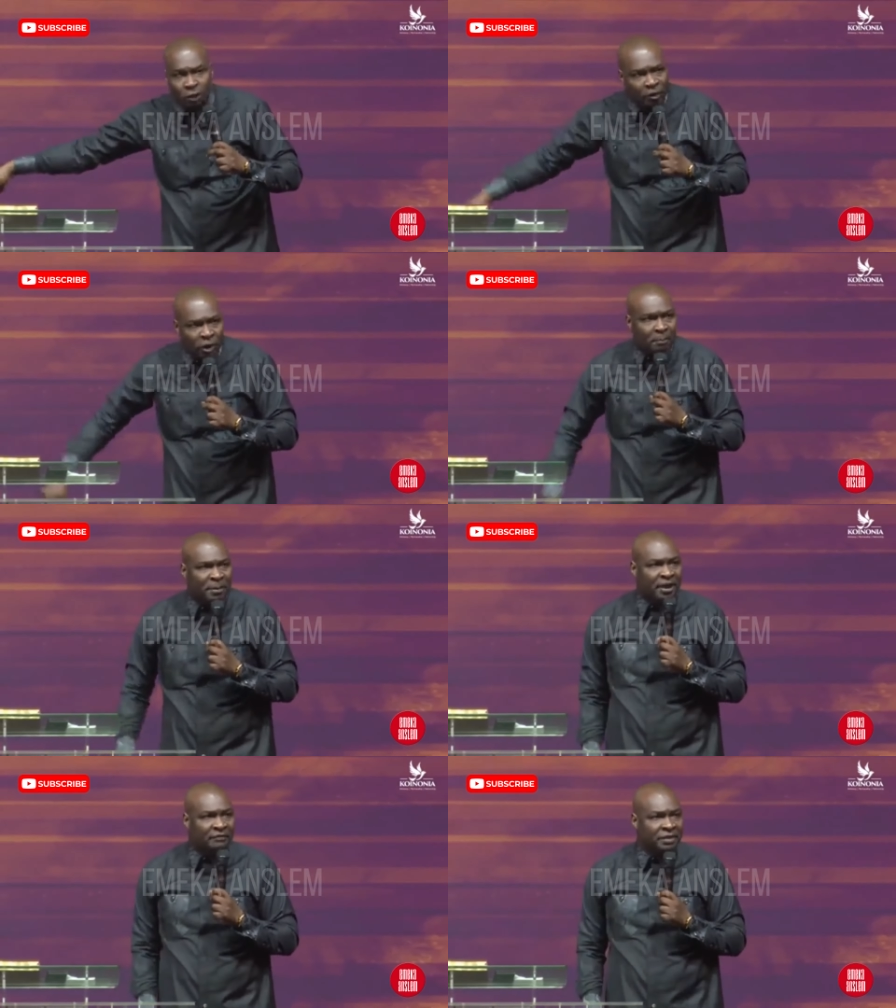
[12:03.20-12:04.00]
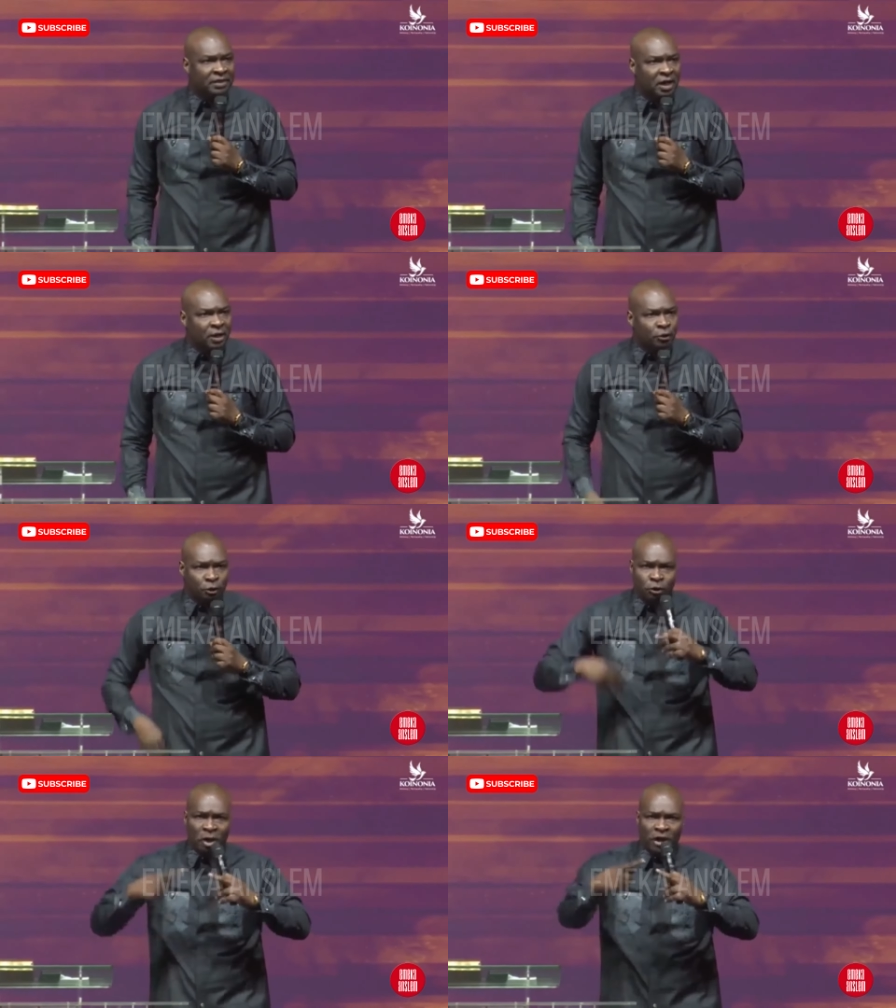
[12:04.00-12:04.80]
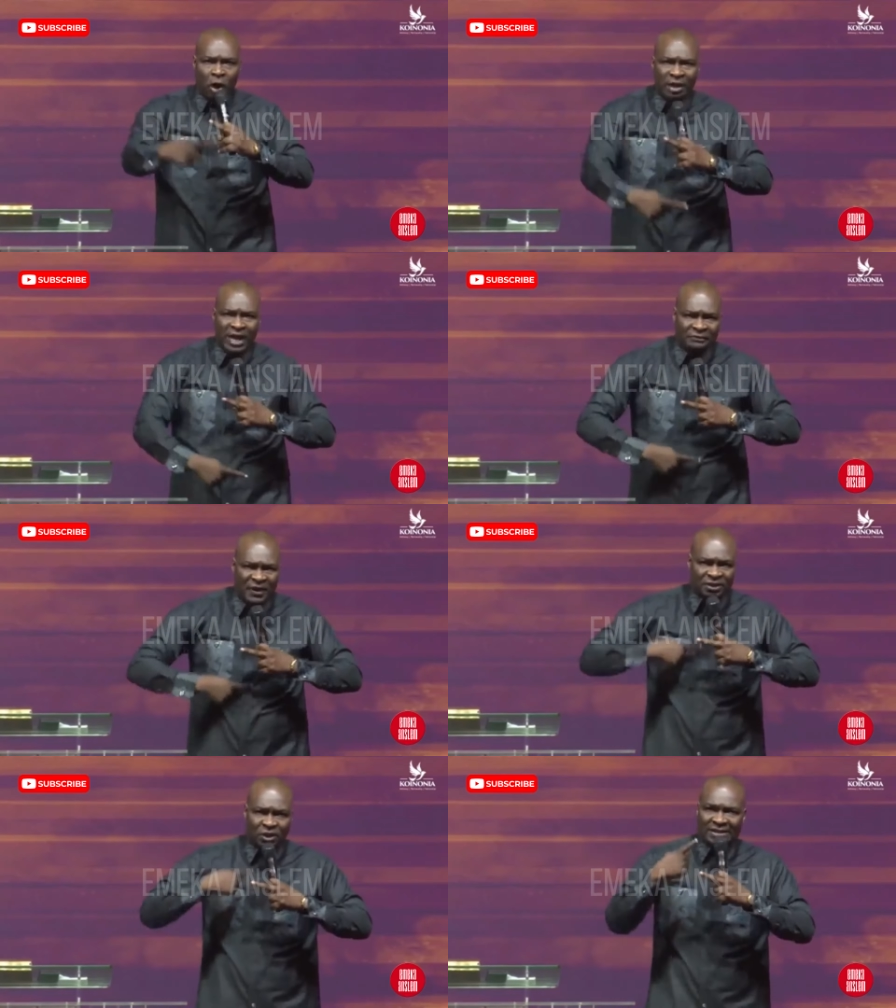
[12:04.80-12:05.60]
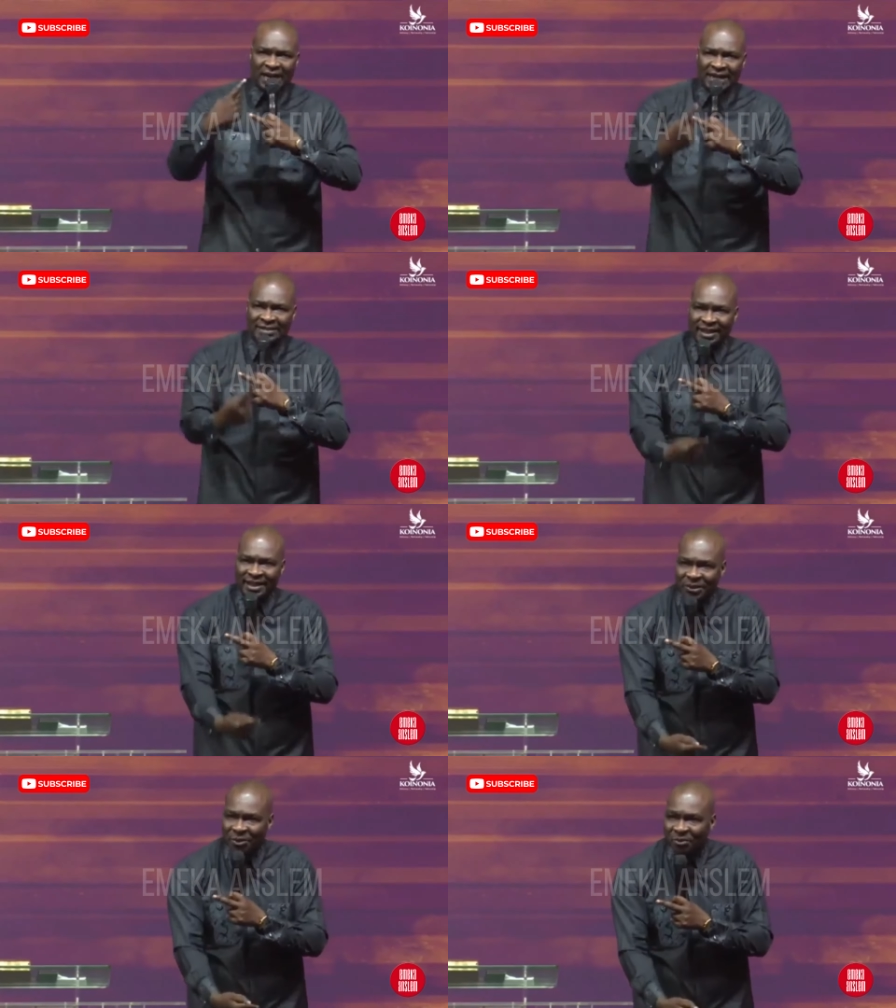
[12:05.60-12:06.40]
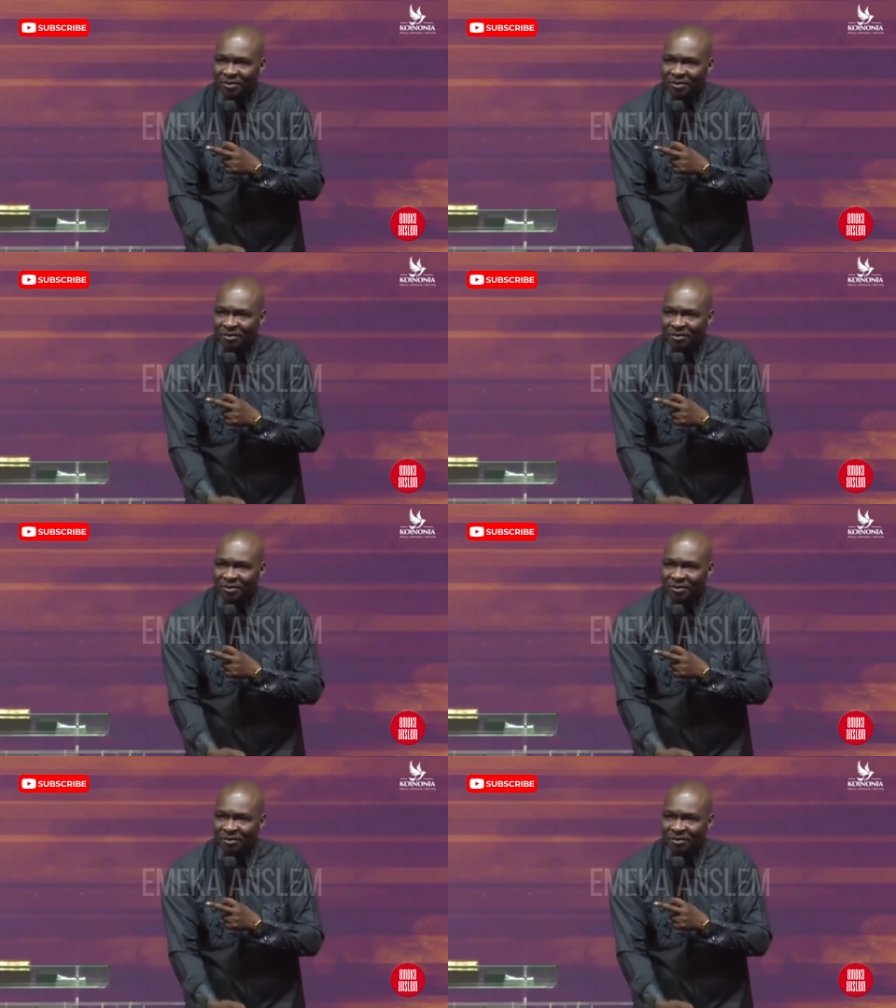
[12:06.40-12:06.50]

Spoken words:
would not believe it. Do you know the other versions that are still in you?